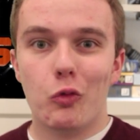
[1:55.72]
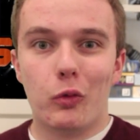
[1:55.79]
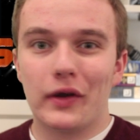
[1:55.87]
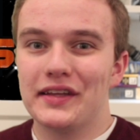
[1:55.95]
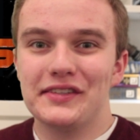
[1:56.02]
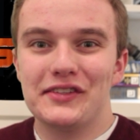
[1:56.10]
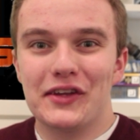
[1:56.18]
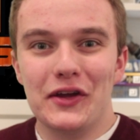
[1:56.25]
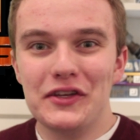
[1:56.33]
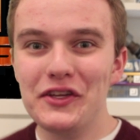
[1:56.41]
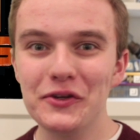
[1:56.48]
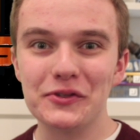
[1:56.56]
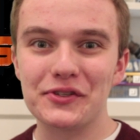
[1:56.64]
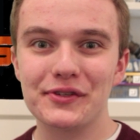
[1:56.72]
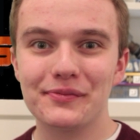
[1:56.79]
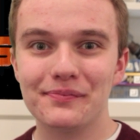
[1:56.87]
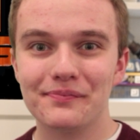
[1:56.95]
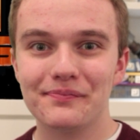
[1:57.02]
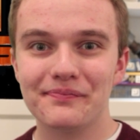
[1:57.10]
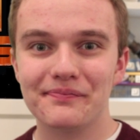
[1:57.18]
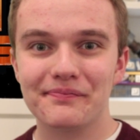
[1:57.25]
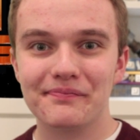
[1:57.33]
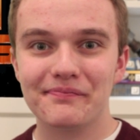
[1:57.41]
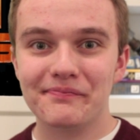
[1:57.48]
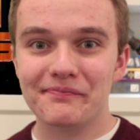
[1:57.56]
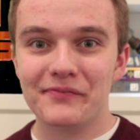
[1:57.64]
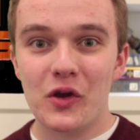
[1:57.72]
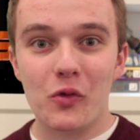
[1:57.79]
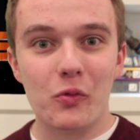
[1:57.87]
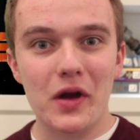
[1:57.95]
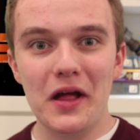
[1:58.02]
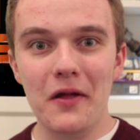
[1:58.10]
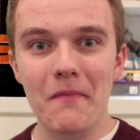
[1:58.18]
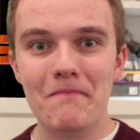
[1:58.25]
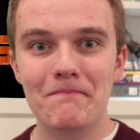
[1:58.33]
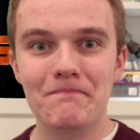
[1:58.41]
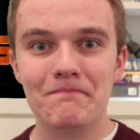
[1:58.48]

What is the good news? Well,